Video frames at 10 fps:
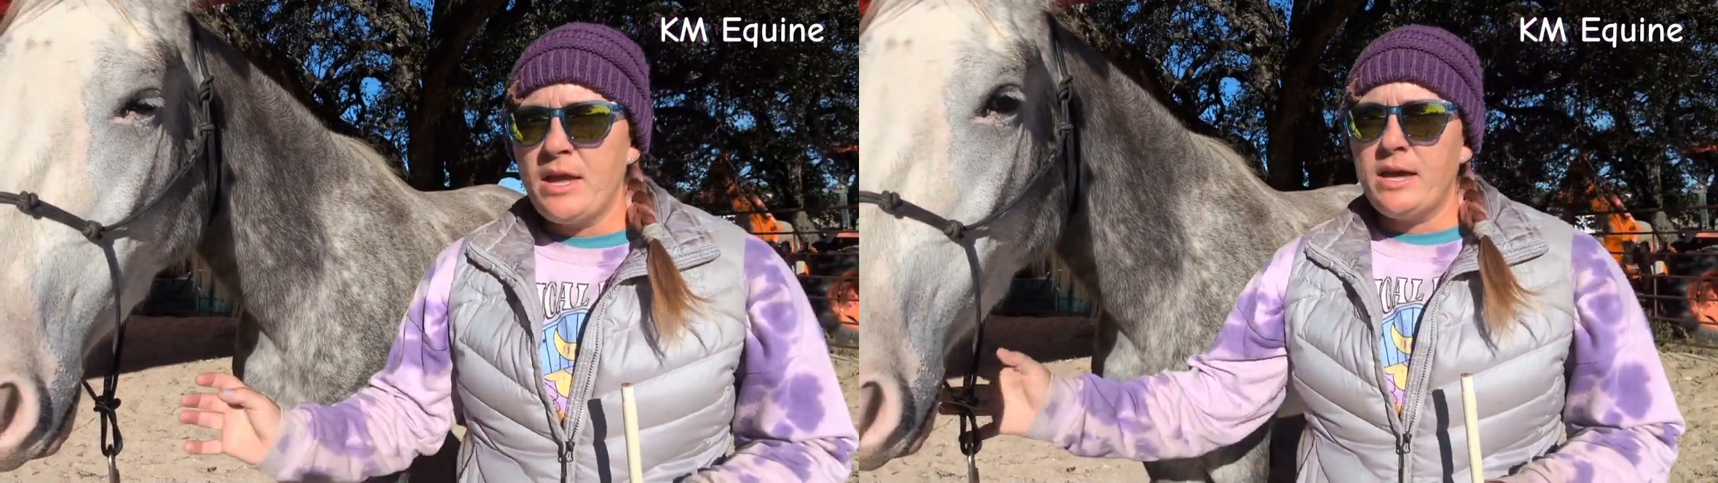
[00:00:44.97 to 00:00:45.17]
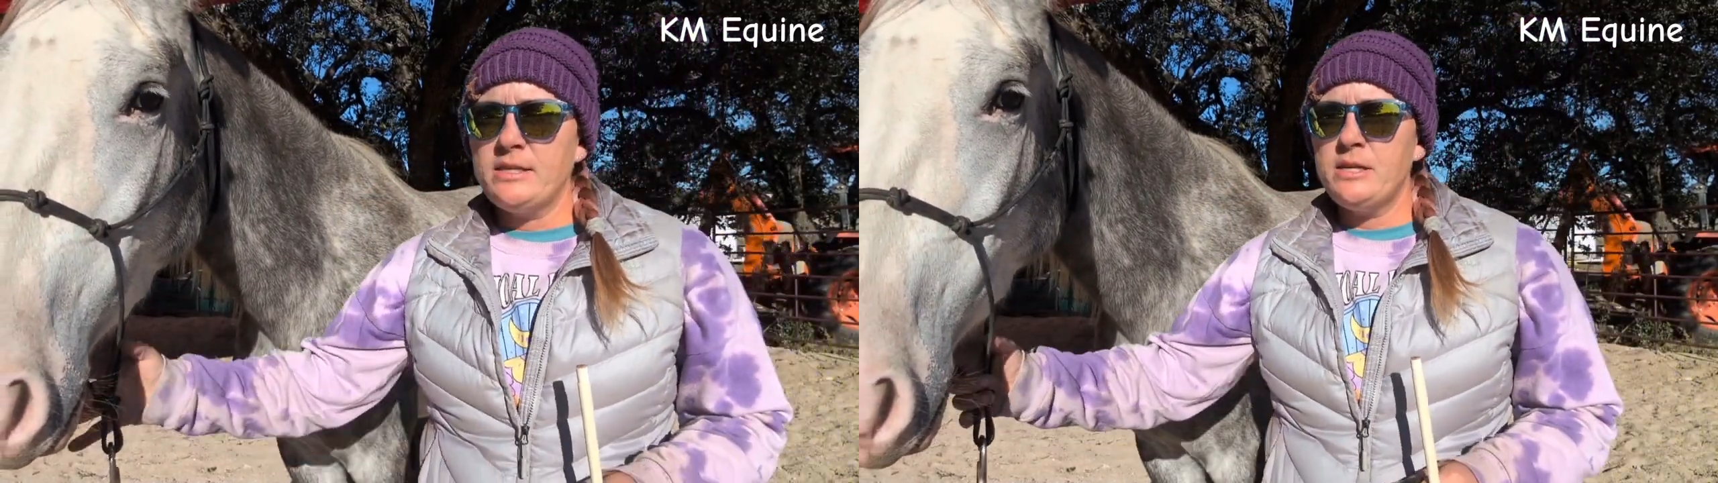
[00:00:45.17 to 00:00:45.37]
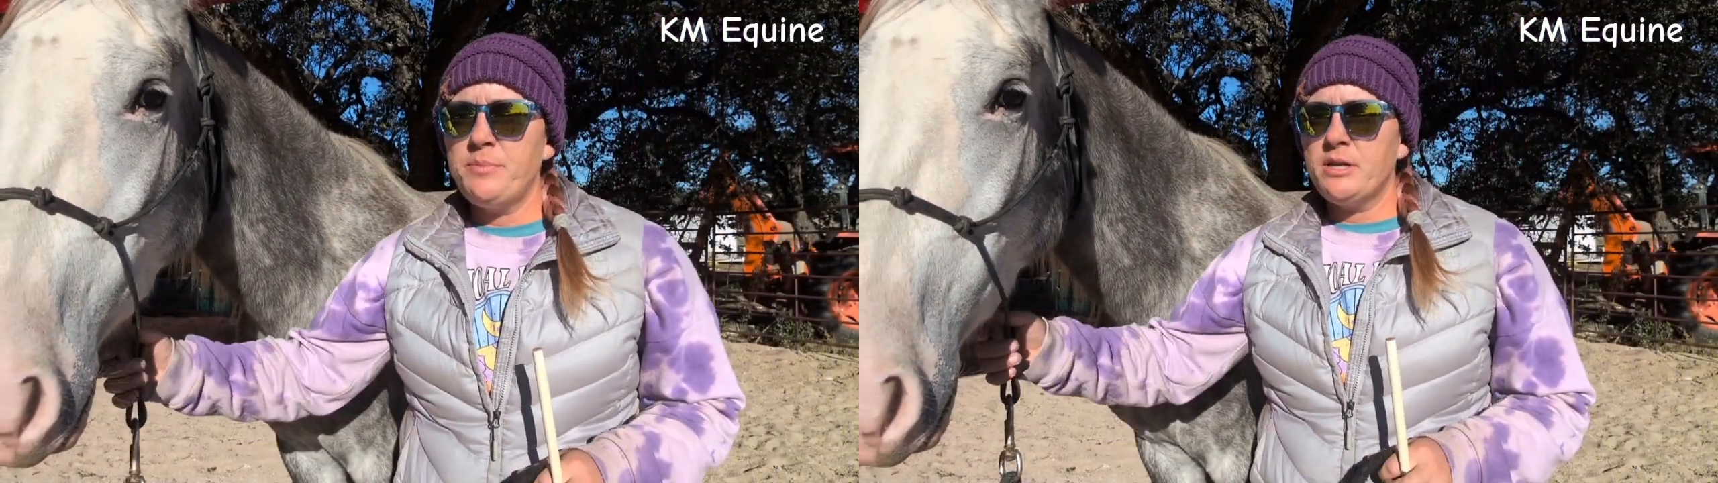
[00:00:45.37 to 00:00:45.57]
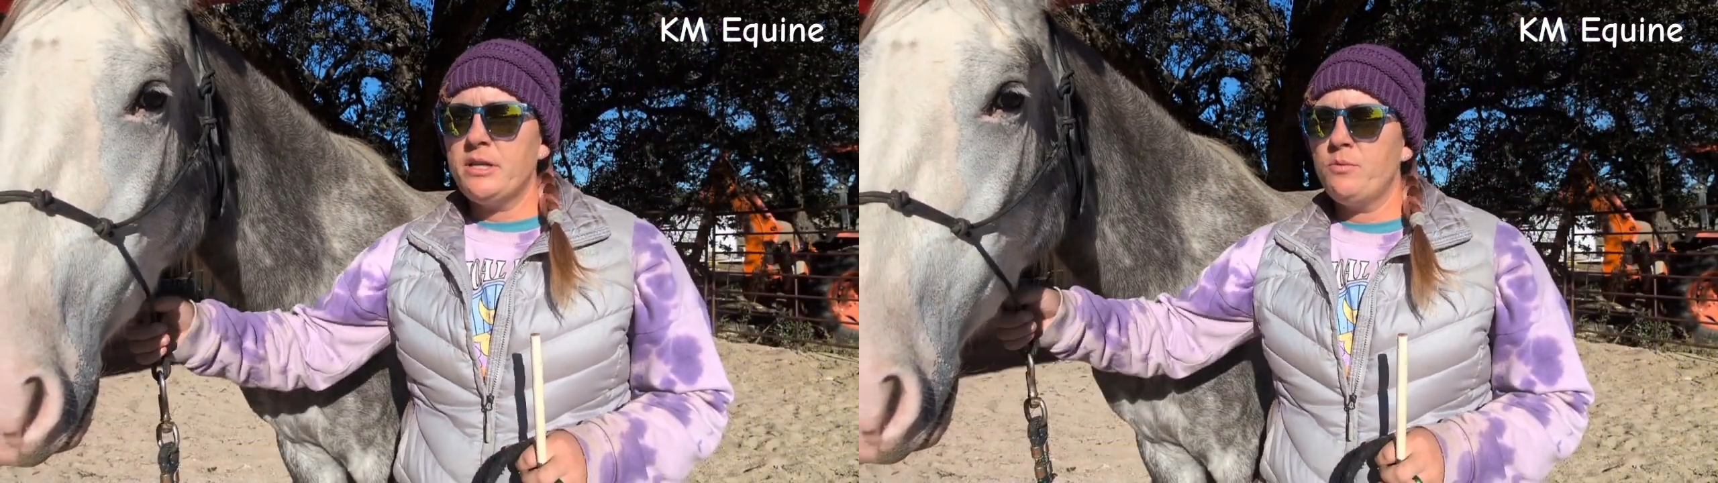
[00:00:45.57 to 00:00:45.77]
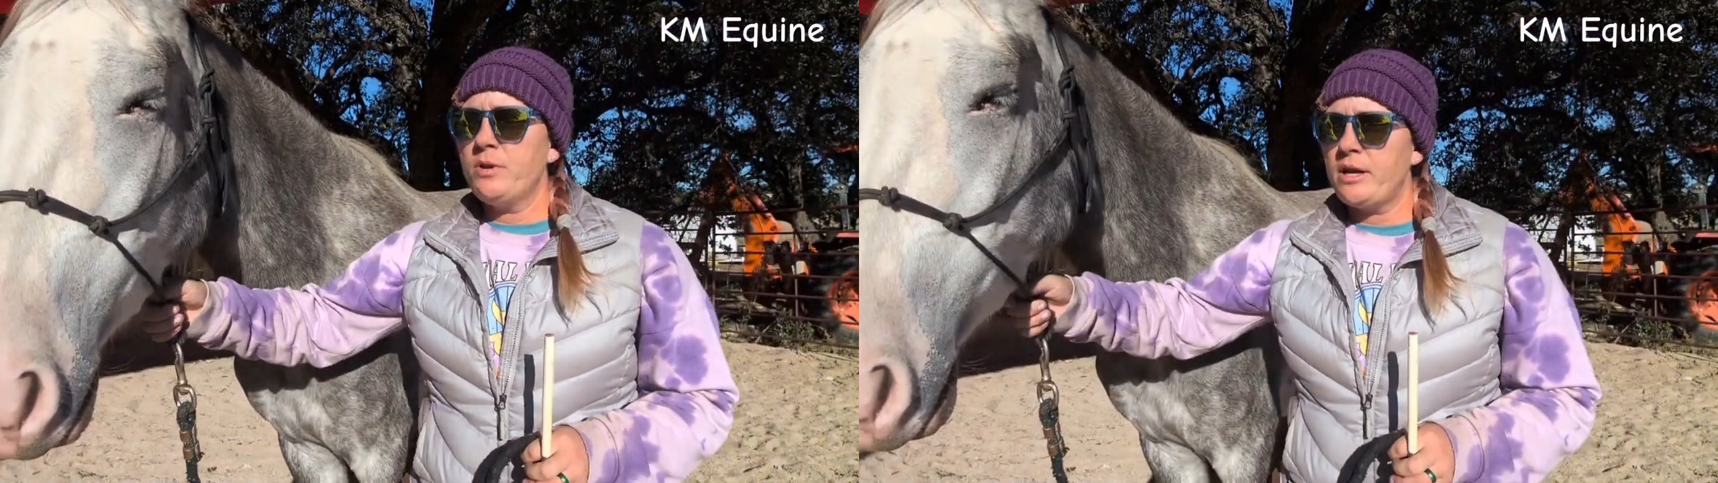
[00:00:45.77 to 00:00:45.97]
And
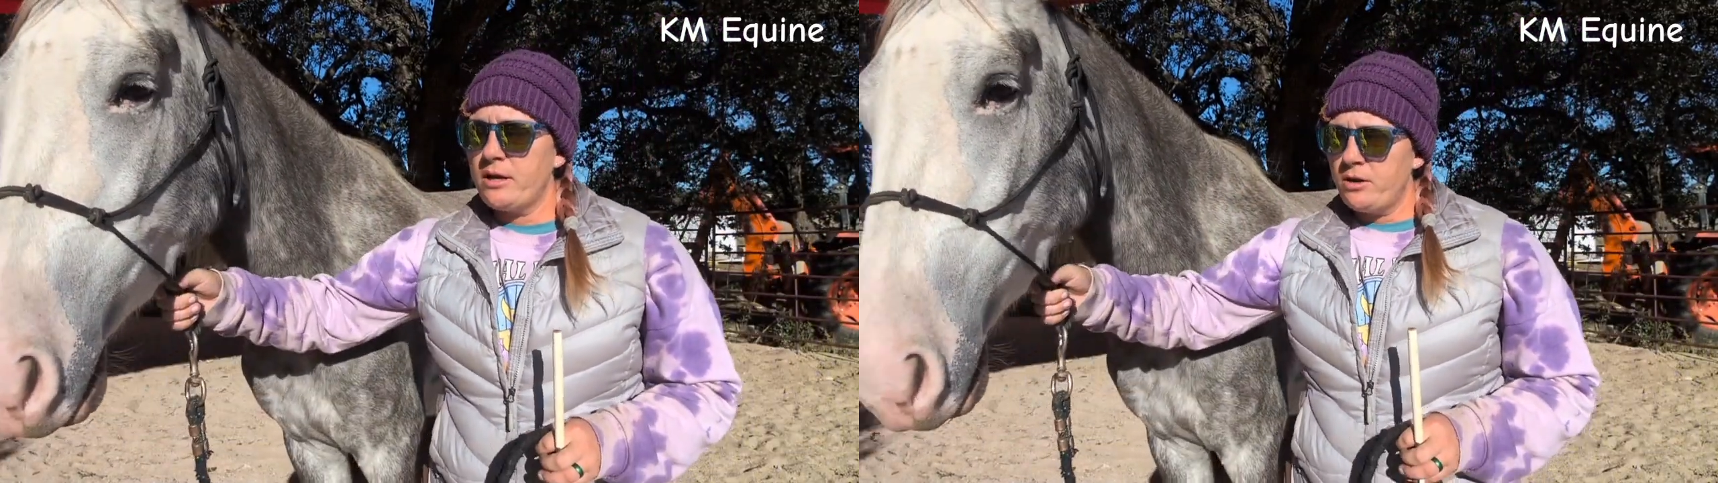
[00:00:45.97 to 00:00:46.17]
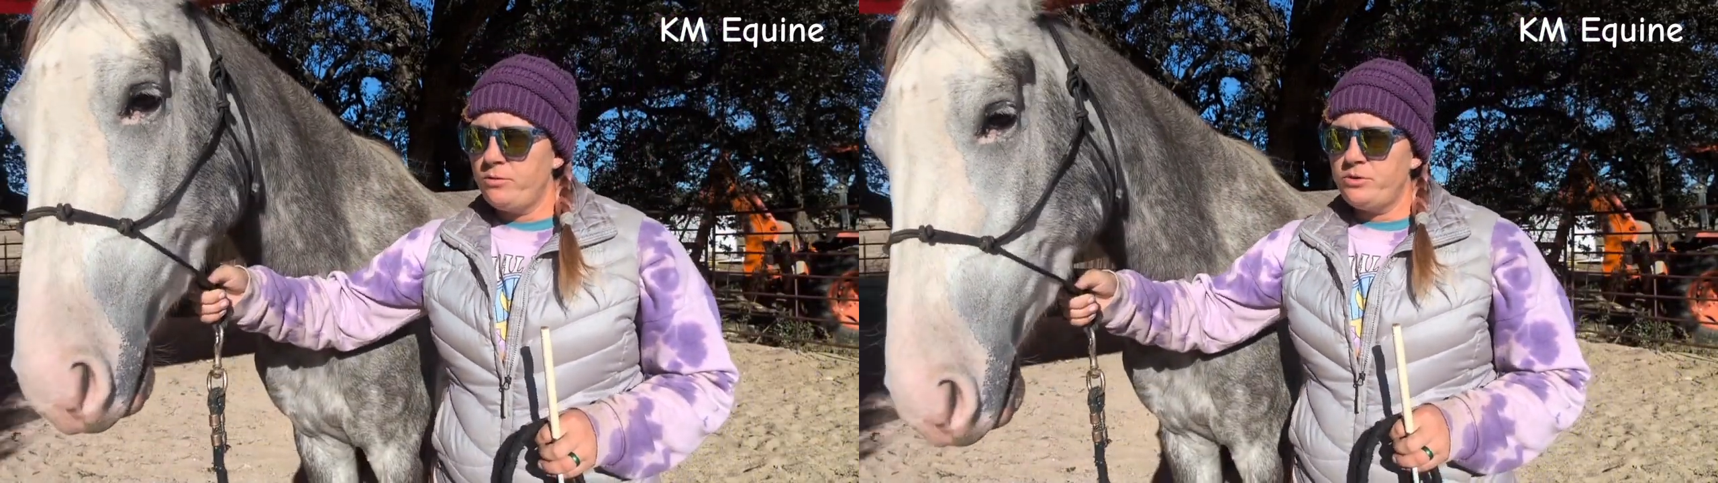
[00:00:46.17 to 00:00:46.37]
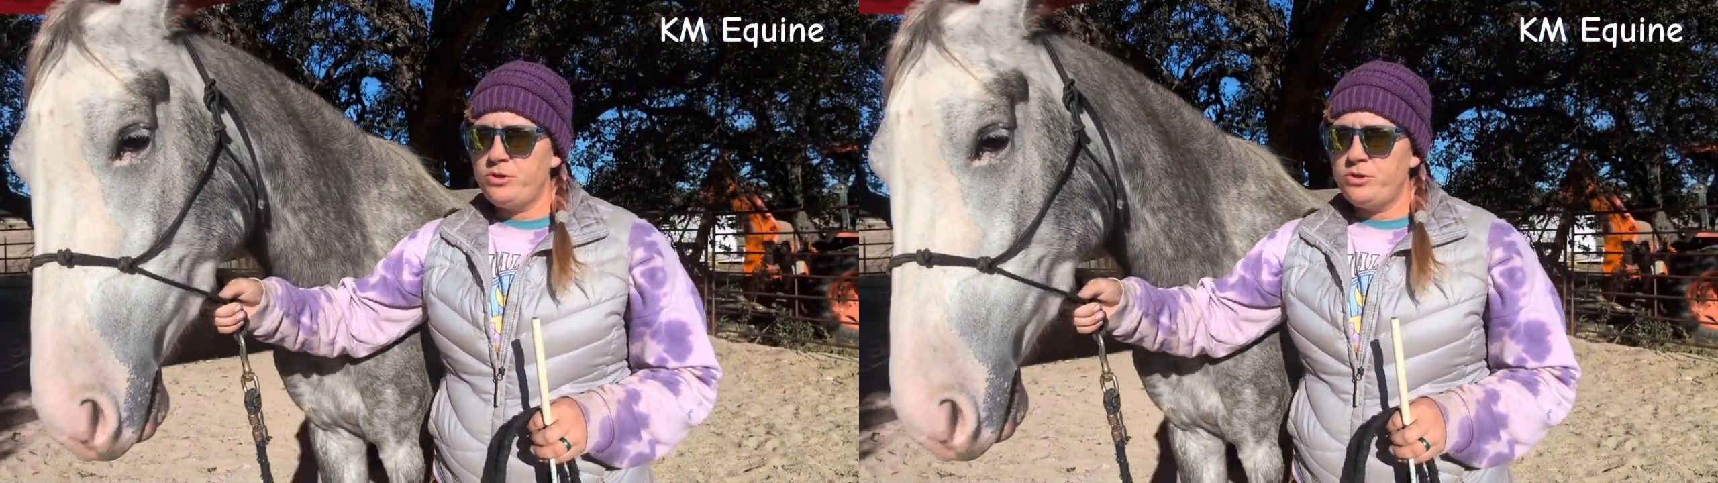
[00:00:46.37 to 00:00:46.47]
typically when I go